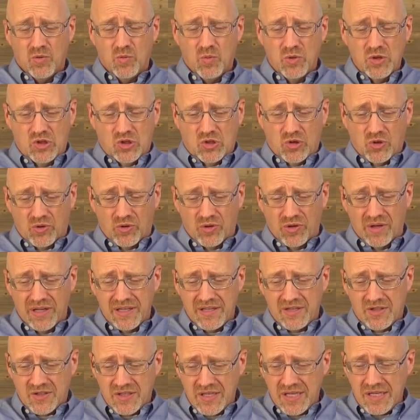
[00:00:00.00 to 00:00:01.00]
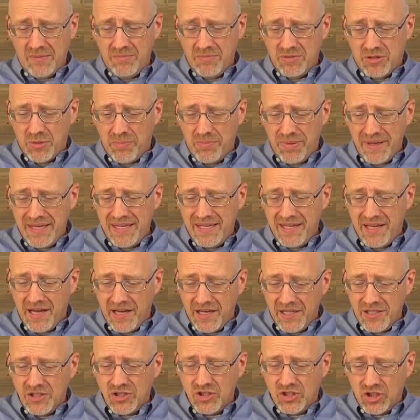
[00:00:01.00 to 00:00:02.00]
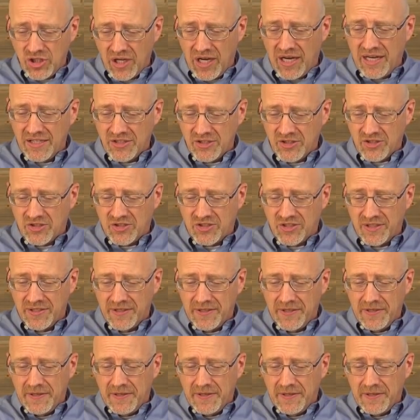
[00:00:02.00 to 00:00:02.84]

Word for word: would certainly seem to be unjust.